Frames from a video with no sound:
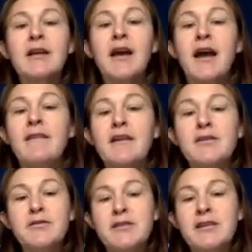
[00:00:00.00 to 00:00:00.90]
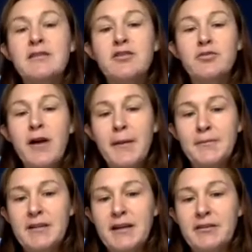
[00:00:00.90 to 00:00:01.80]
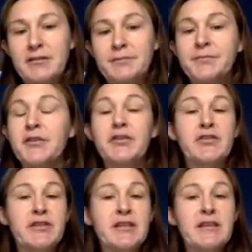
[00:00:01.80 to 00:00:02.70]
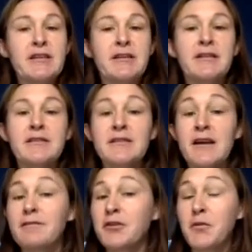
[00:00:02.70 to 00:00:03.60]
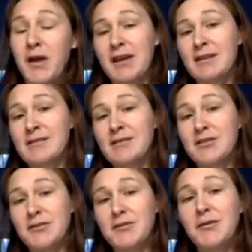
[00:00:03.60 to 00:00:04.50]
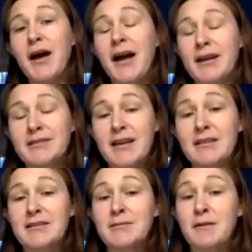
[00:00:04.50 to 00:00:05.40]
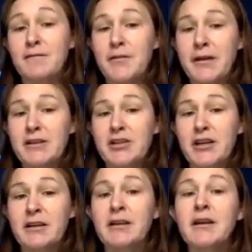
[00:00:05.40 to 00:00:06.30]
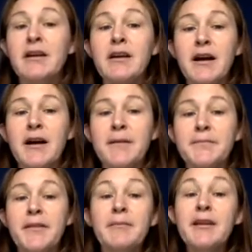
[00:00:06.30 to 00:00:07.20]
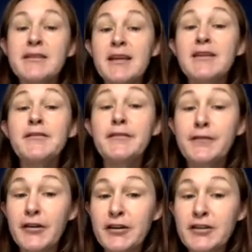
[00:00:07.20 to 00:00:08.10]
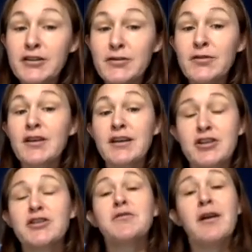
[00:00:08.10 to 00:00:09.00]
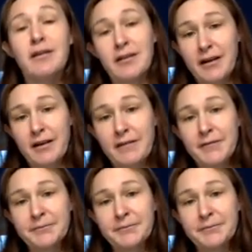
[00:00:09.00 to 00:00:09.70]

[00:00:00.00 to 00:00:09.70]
and then you see the drop down, you'll see several ways to access some information. I'm going to take you first to the issue archive.